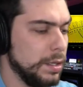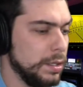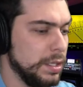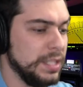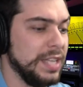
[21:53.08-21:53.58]

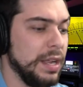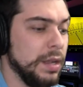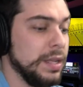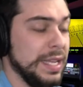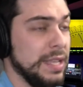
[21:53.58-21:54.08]
to
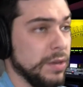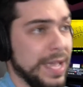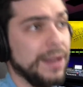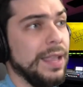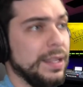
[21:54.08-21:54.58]
either
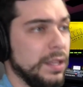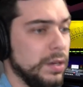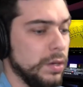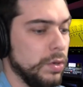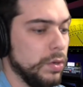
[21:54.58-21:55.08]
get elected
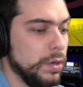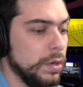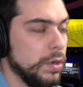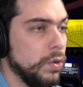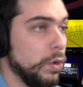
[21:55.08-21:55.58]

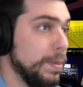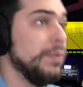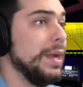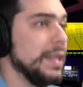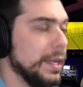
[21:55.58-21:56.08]
or be
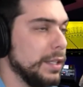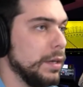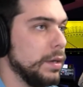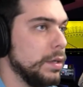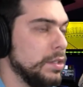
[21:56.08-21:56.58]
reelected.
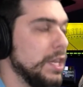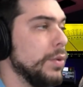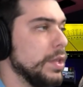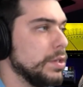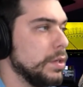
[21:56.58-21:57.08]
Stick with us.